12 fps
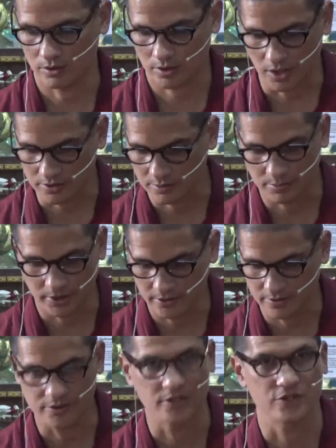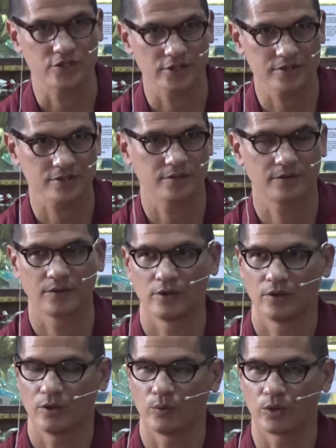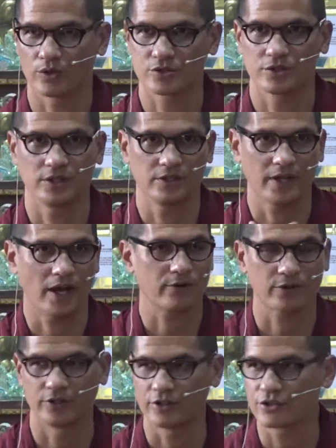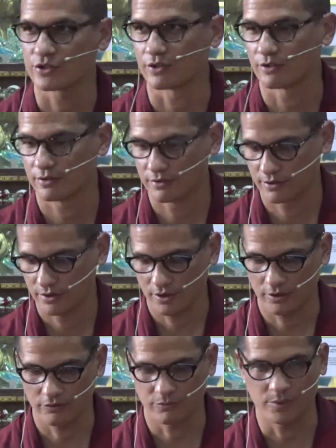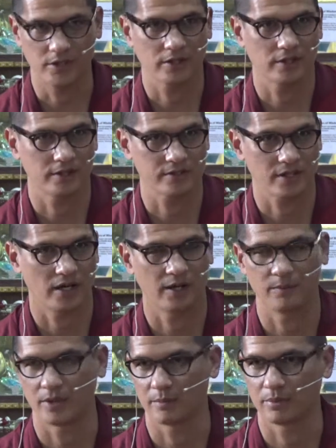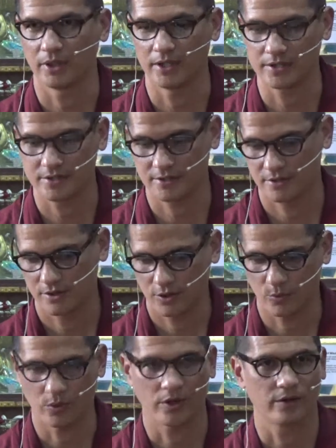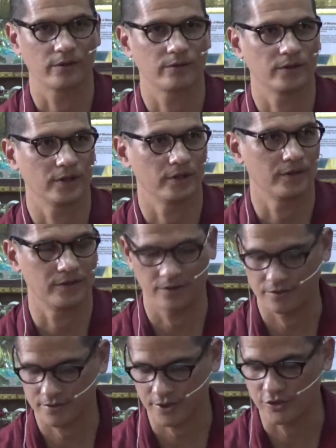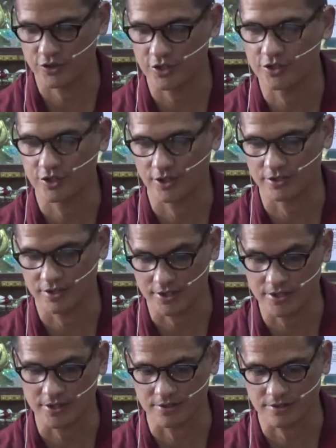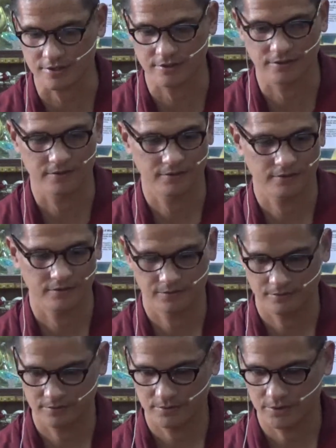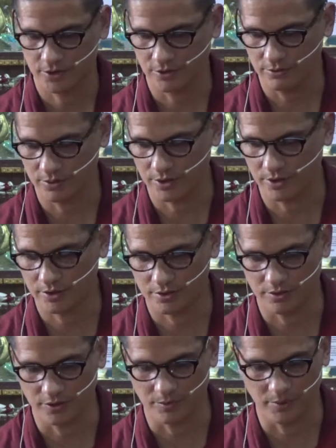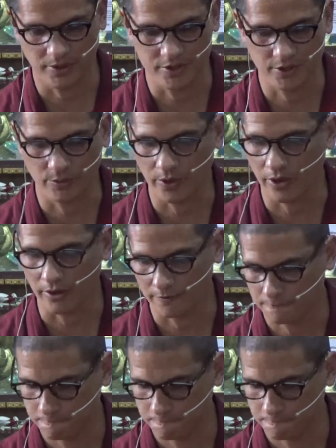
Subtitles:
contemplate the teachings. We also need the outer condition of being in a time and a place where such teachings exist, in the place that we are.